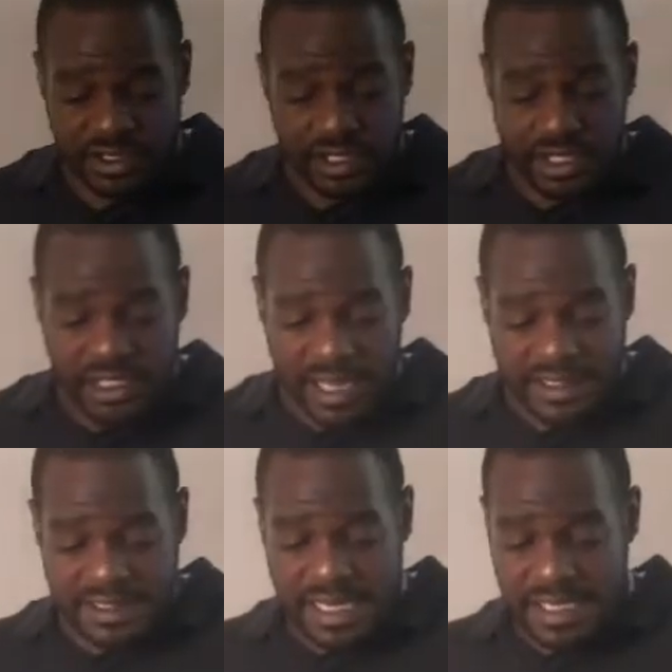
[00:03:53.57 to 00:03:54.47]
and like
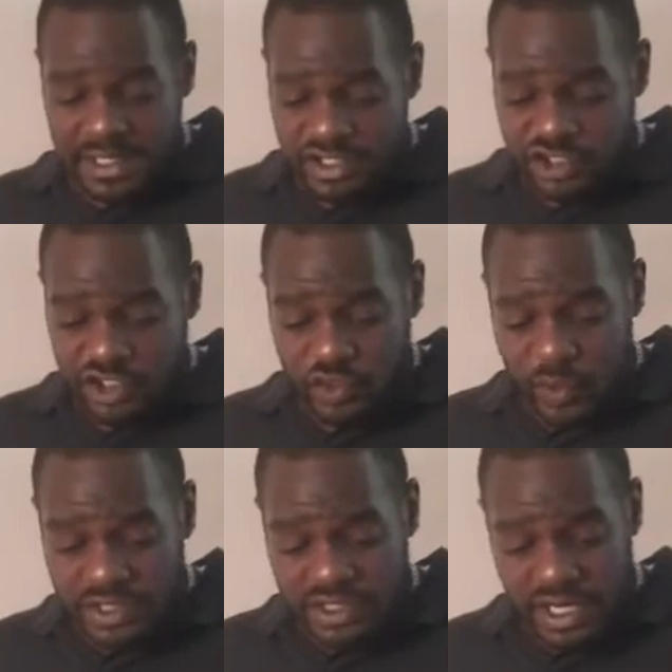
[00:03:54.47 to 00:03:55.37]
I say here, there's a
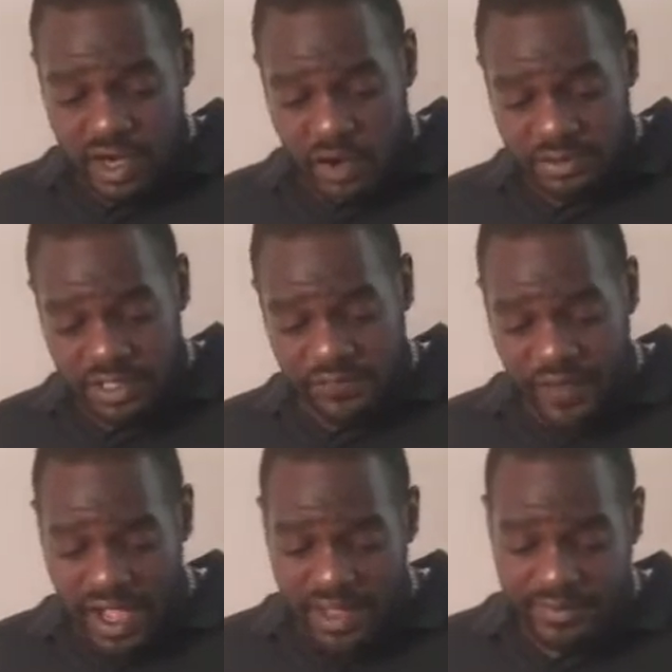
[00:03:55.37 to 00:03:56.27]
generation that curse their
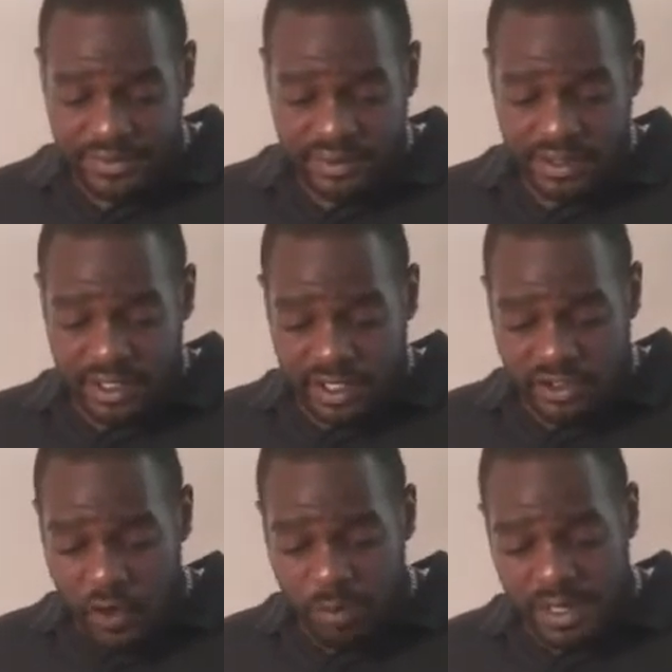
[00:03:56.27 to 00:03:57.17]
father
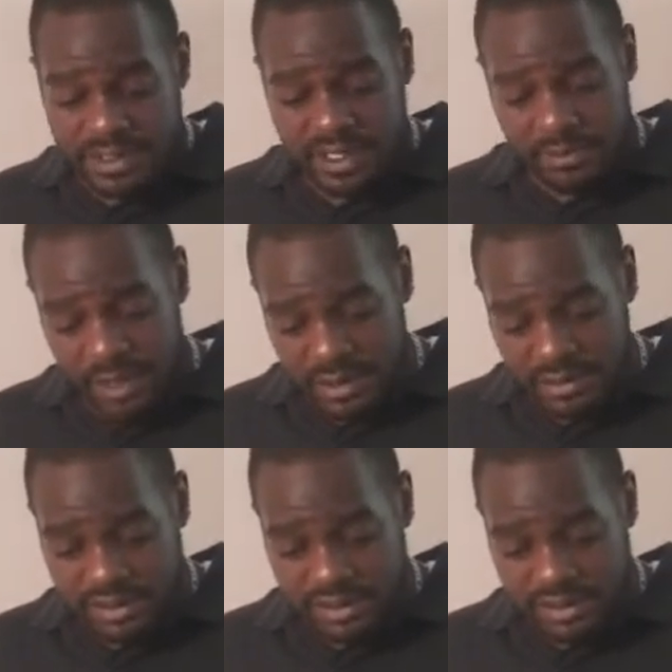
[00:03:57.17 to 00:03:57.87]
and don't bless their mother.